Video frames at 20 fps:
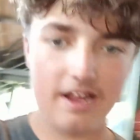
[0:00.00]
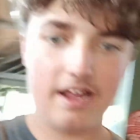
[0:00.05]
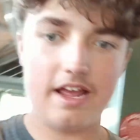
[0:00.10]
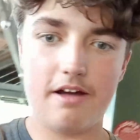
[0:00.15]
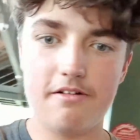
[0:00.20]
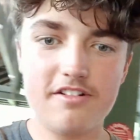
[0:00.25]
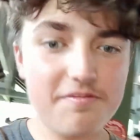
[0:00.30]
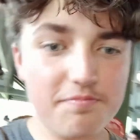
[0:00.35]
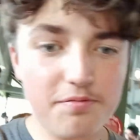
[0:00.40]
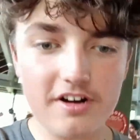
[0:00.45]
It
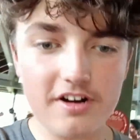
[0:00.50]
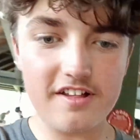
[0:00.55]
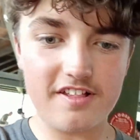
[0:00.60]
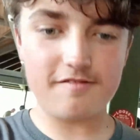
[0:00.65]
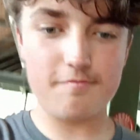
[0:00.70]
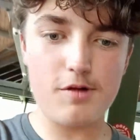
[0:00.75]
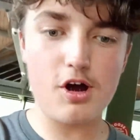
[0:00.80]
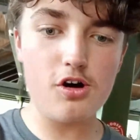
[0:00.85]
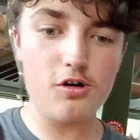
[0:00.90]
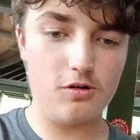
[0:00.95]
was pretty
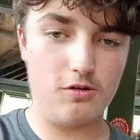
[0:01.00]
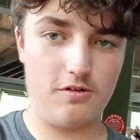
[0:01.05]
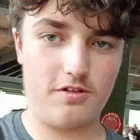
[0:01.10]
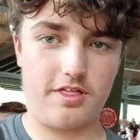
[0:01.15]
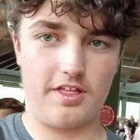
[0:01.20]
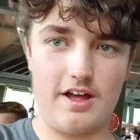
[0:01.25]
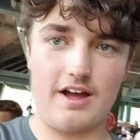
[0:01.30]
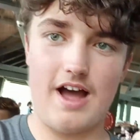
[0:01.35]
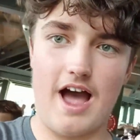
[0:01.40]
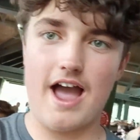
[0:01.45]
smooth.
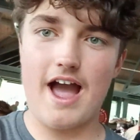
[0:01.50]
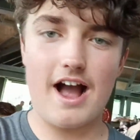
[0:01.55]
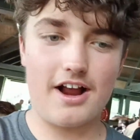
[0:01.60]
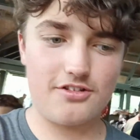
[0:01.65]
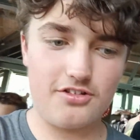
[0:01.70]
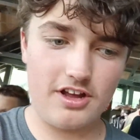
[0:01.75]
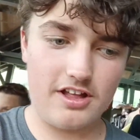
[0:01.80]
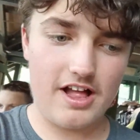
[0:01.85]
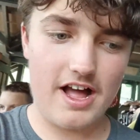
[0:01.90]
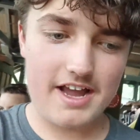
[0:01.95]
I
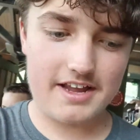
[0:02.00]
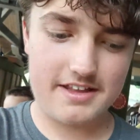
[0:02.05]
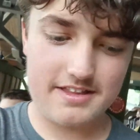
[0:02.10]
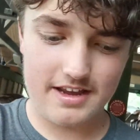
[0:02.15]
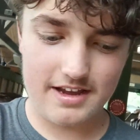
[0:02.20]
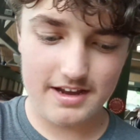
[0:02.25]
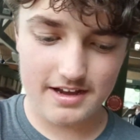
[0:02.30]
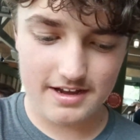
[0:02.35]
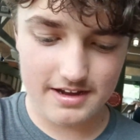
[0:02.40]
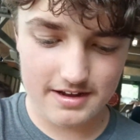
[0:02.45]
actually liked it.